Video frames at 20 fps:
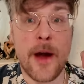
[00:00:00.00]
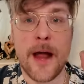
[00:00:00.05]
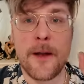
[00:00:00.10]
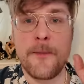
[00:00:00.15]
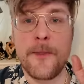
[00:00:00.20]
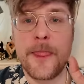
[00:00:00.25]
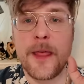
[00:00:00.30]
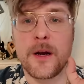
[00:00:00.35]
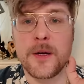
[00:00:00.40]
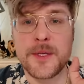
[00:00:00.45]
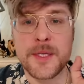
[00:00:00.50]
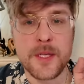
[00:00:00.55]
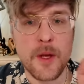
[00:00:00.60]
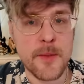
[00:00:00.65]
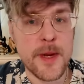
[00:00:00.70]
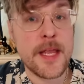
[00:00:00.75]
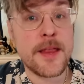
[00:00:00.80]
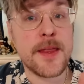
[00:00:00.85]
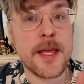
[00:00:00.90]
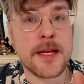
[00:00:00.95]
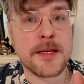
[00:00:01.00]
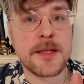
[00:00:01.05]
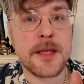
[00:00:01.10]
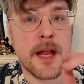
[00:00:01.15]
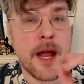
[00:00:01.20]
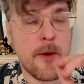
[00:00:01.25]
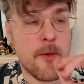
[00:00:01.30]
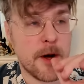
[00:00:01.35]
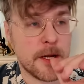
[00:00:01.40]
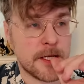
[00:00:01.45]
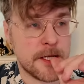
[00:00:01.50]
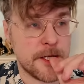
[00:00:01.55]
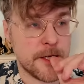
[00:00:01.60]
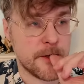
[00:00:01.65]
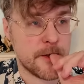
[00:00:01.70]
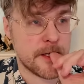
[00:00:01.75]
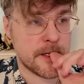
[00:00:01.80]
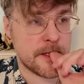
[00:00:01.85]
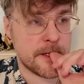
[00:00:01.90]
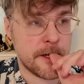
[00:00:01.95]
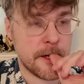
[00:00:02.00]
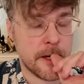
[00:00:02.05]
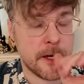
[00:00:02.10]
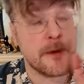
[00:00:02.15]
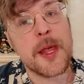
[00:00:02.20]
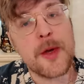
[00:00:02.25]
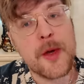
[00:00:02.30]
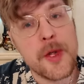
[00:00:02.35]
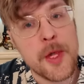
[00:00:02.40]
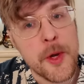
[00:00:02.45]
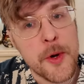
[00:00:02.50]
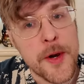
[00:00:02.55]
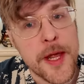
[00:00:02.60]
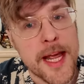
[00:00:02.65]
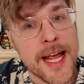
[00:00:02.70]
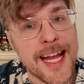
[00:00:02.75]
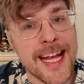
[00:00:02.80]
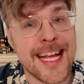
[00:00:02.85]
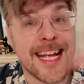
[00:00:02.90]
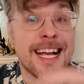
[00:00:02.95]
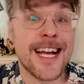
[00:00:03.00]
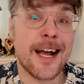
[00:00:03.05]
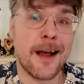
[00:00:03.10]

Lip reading: right, there are so many things that I want to do this year, including,